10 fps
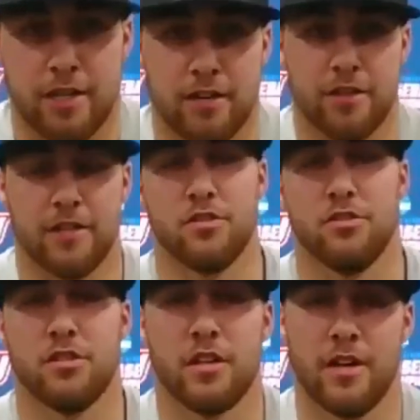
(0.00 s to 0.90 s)
down that
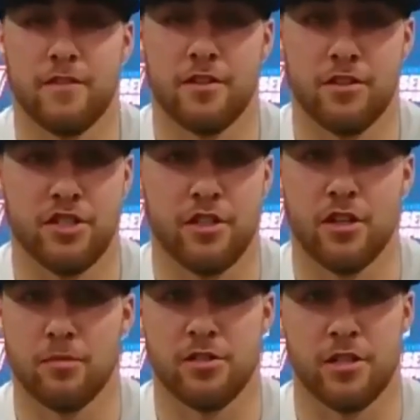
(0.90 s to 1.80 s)
Tuesday after the
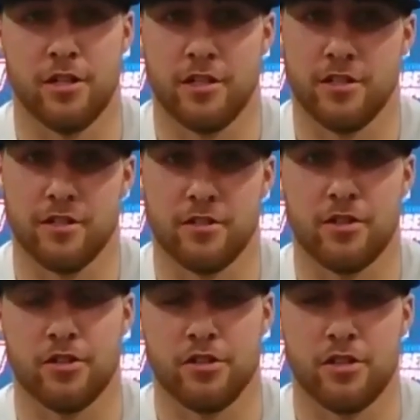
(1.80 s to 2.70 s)
G-Dub series, and
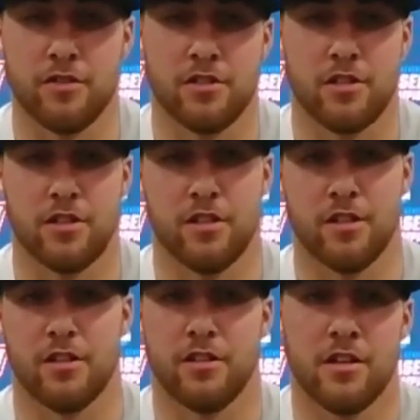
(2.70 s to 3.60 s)
Coach Stiff said
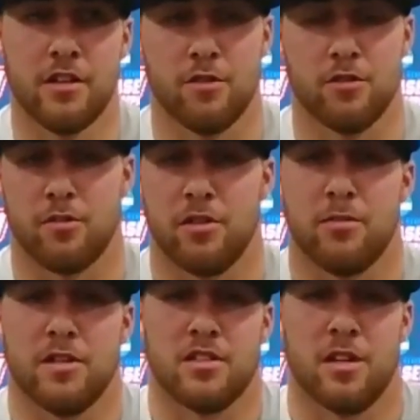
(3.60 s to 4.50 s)
that it was going to be the
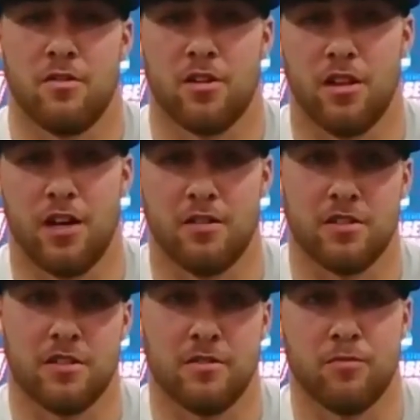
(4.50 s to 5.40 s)
best time of our lives,
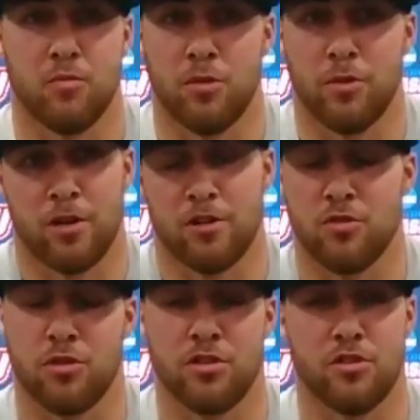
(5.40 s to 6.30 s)
and we went on a
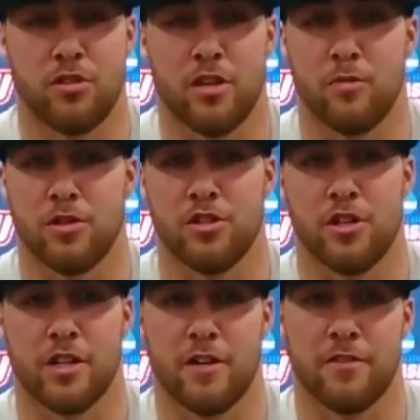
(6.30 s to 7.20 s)
22-game win streak
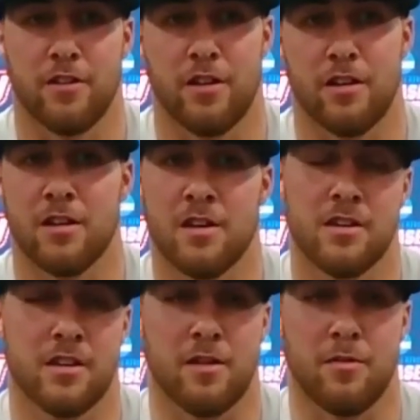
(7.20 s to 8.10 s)
after that.
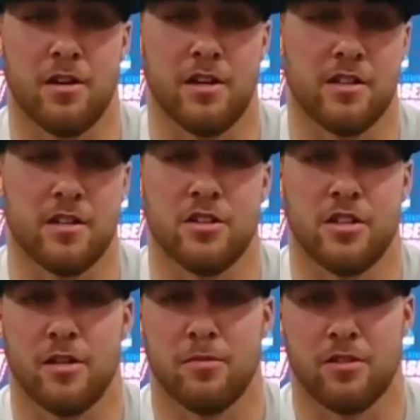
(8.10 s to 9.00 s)
Came out A-10
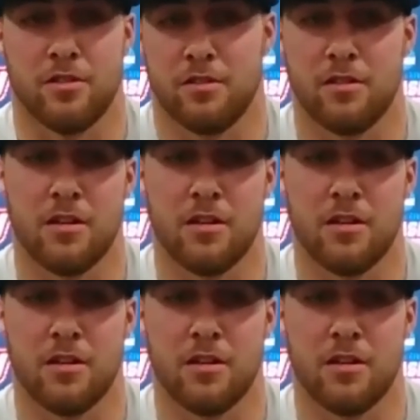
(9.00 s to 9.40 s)
champs, and